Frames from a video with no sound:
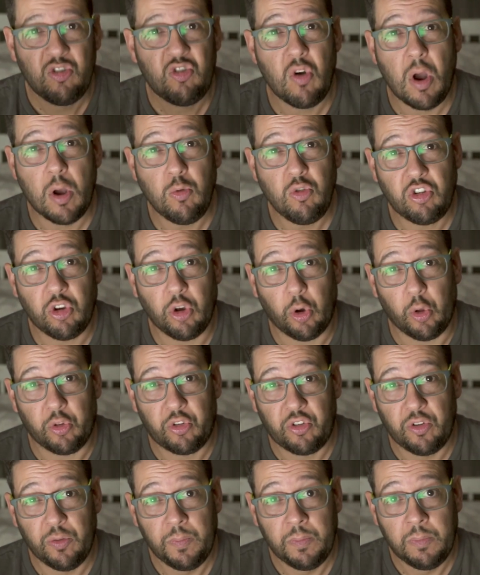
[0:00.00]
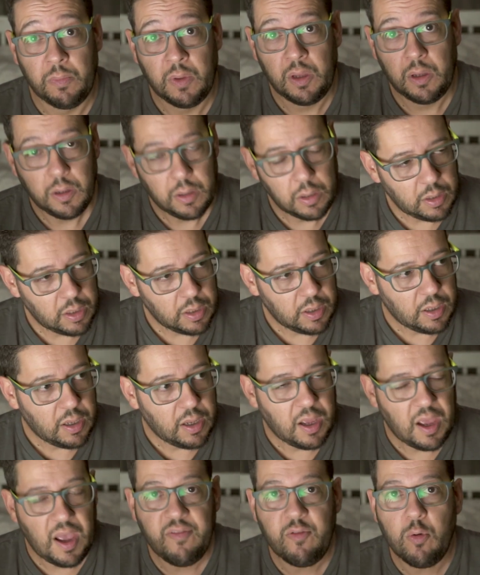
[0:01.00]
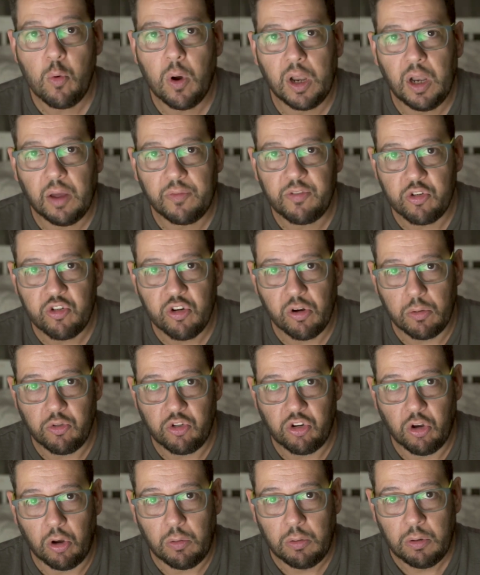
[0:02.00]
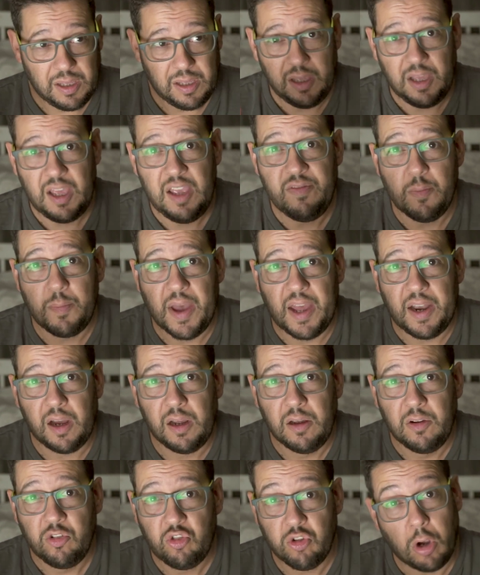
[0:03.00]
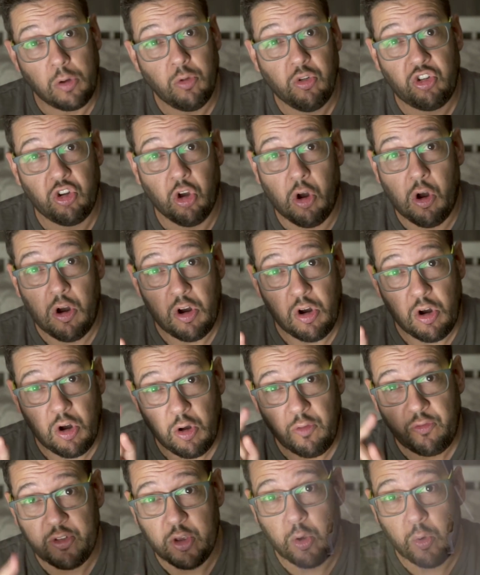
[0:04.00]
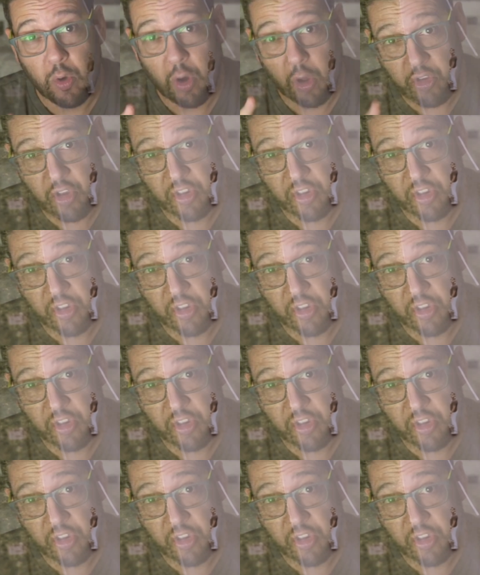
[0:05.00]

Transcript: drone shots. Everyone loves a drone shot. Even better, drone shot of you on